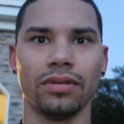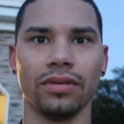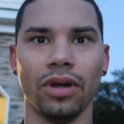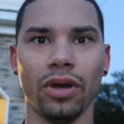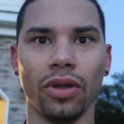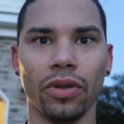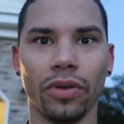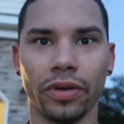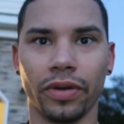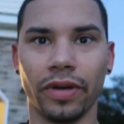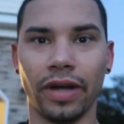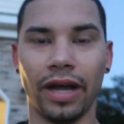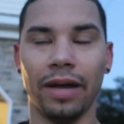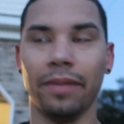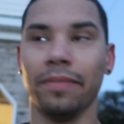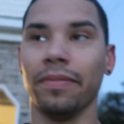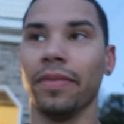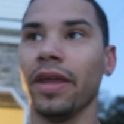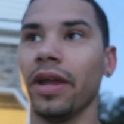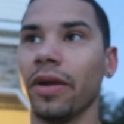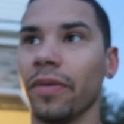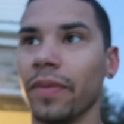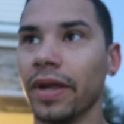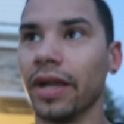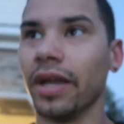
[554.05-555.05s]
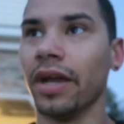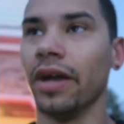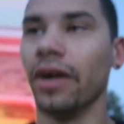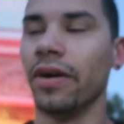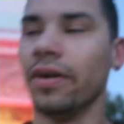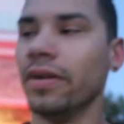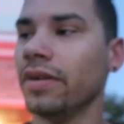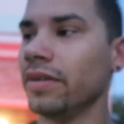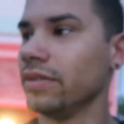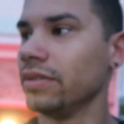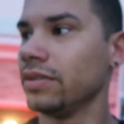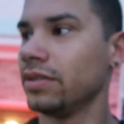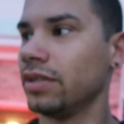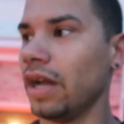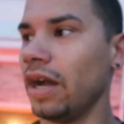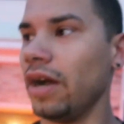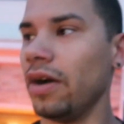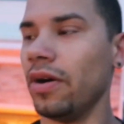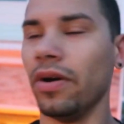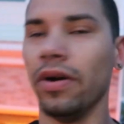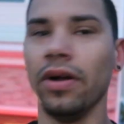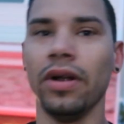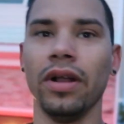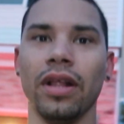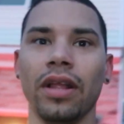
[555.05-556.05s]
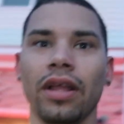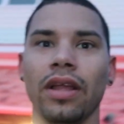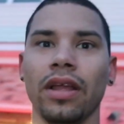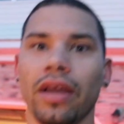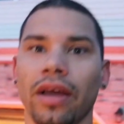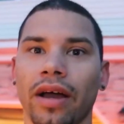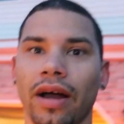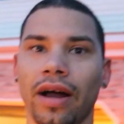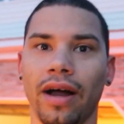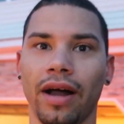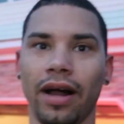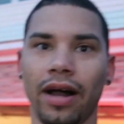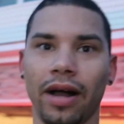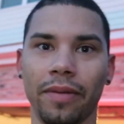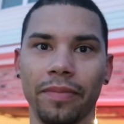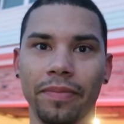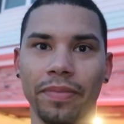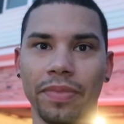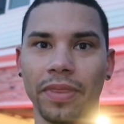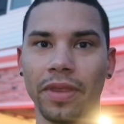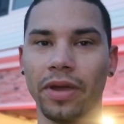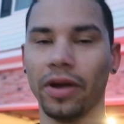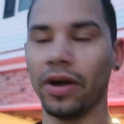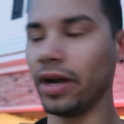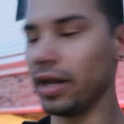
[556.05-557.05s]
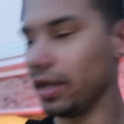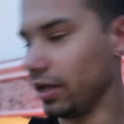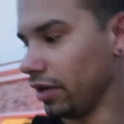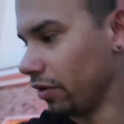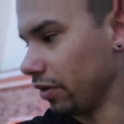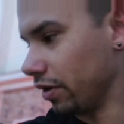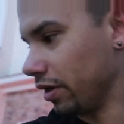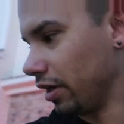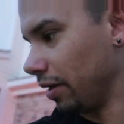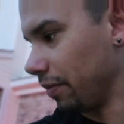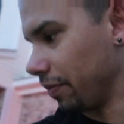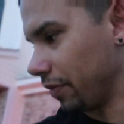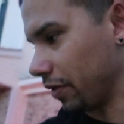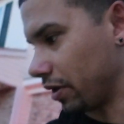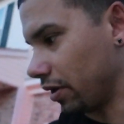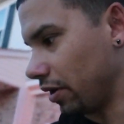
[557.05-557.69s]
Holy crap, there we go. So, I already loaded up the